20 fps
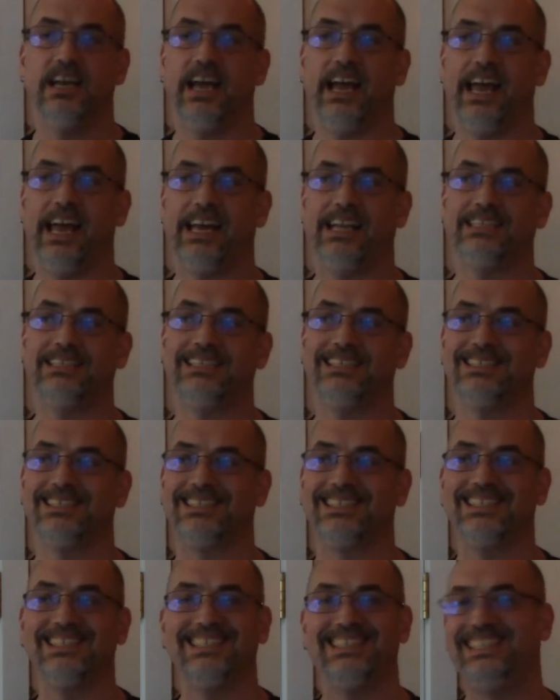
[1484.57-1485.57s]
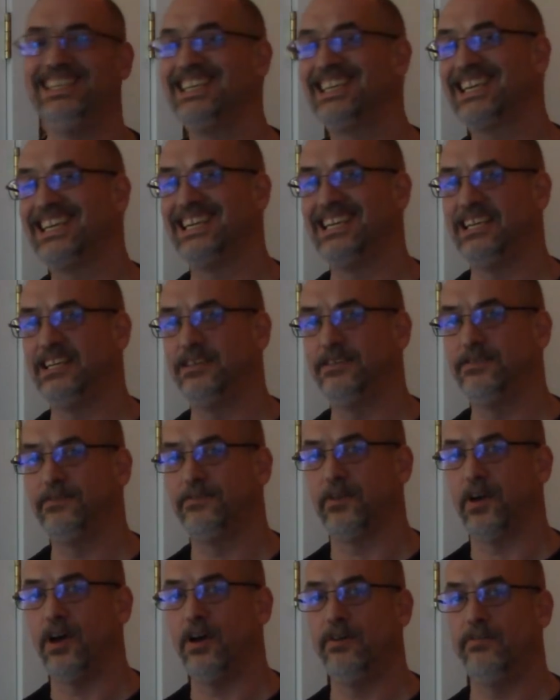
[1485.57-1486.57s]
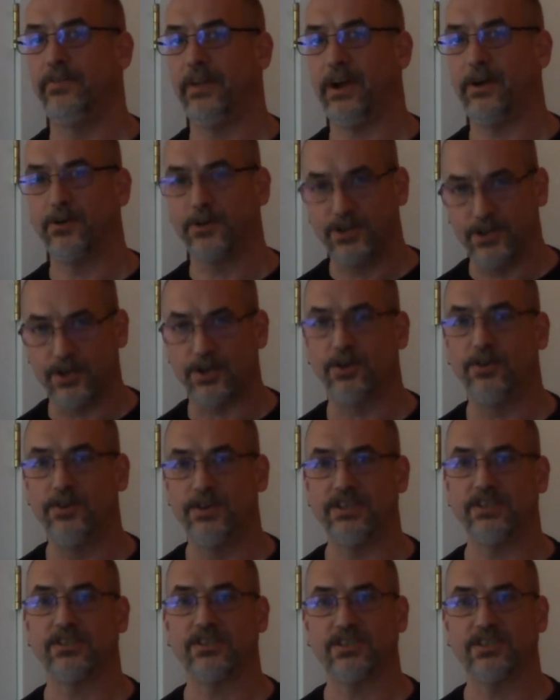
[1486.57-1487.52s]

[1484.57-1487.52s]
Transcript: and is indicative of our current